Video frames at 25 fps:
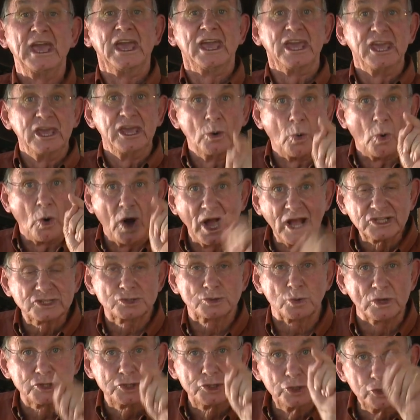He wants
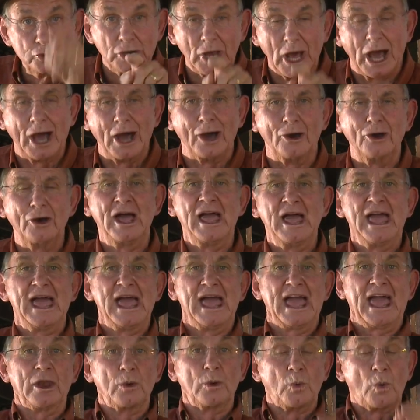what you know,
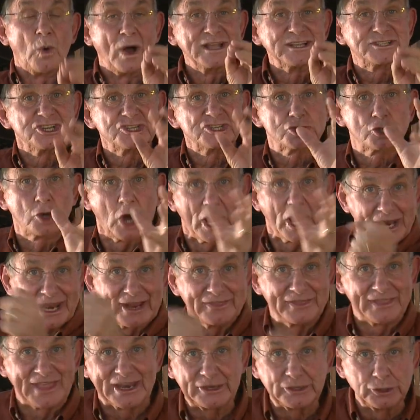and once he's got
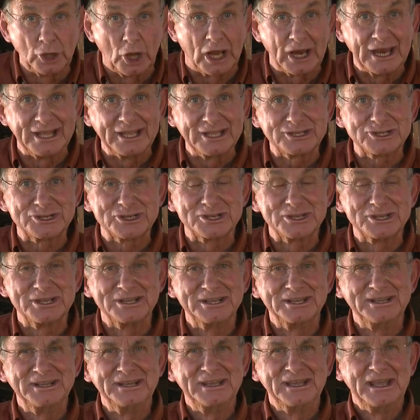it, that knowledge,
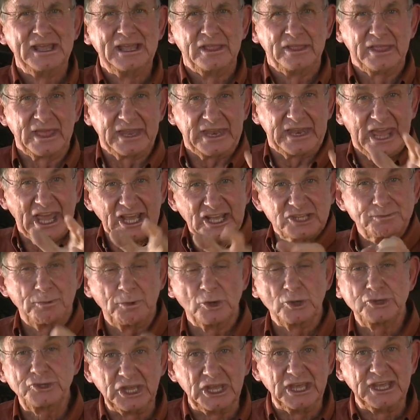that
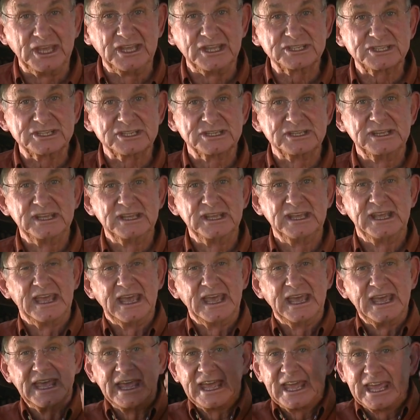expertise,
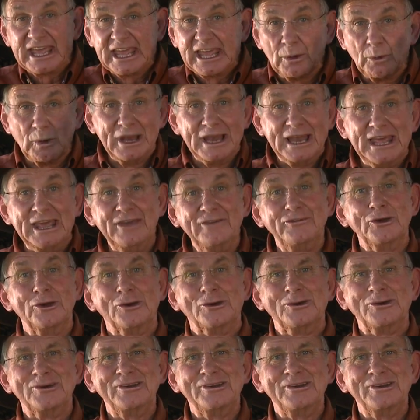he will leave you.